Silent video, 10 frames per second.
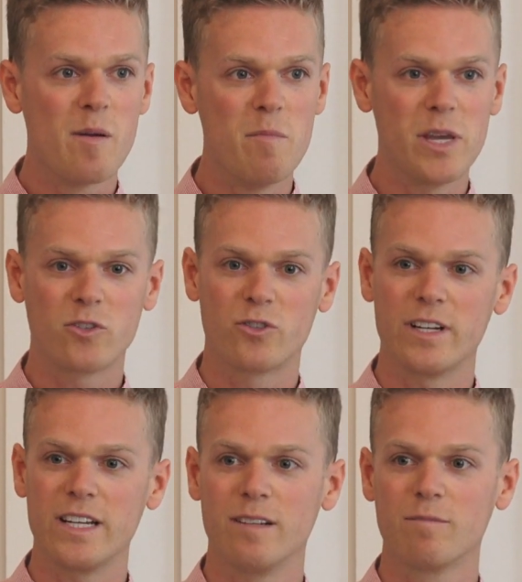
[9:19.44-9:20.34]

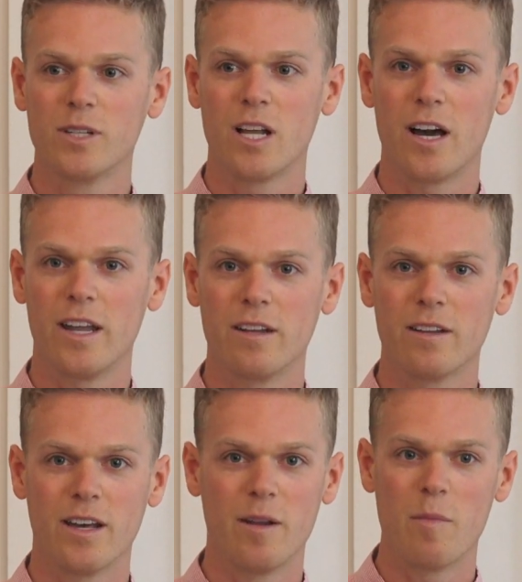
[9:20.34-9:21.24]
mystery
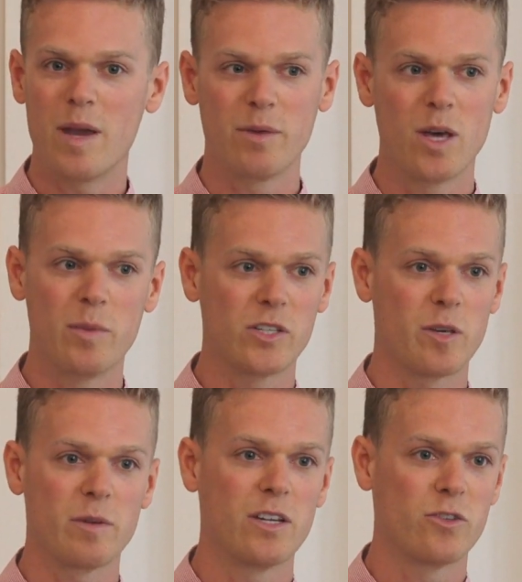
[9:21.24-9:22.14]
line, and maybe there'll be
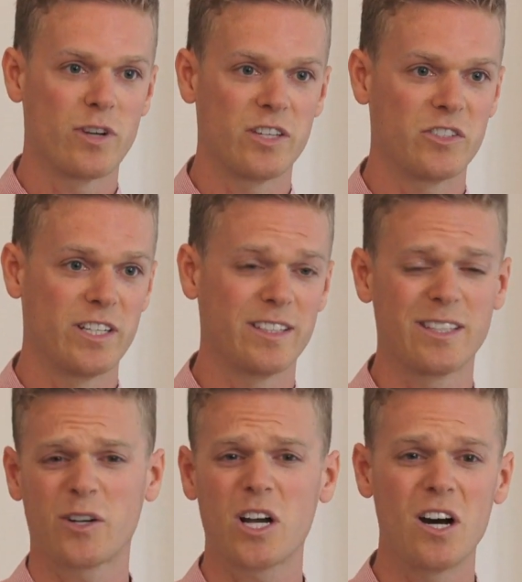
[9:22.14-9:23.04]
something interesting.
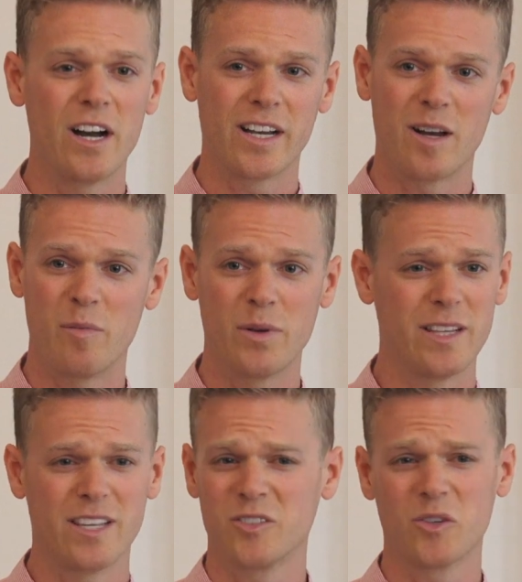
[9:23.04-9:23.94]
They're a car hire
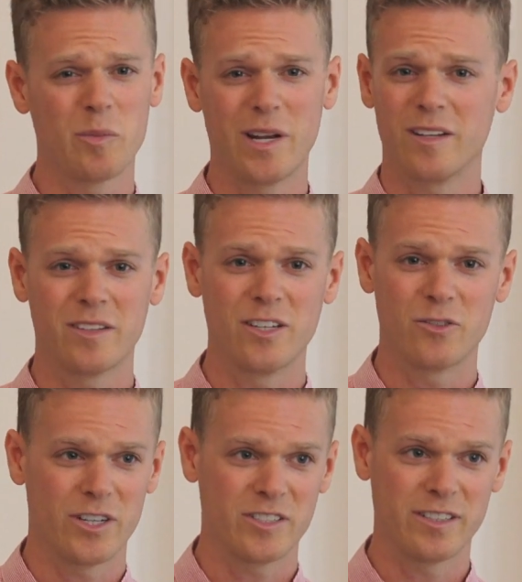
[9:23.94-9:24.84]
company. There's not going to be anything
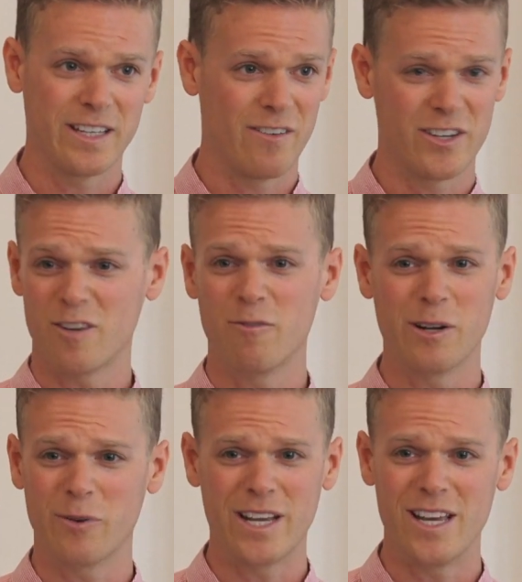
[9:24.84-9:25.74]
interesting there. I don't
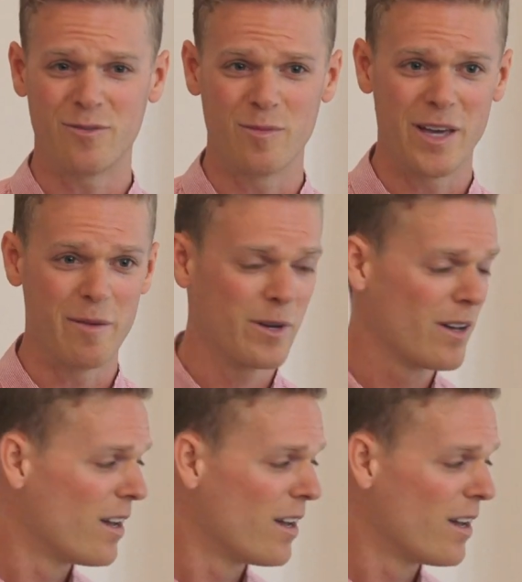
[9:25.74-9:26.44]
really want to hear from them.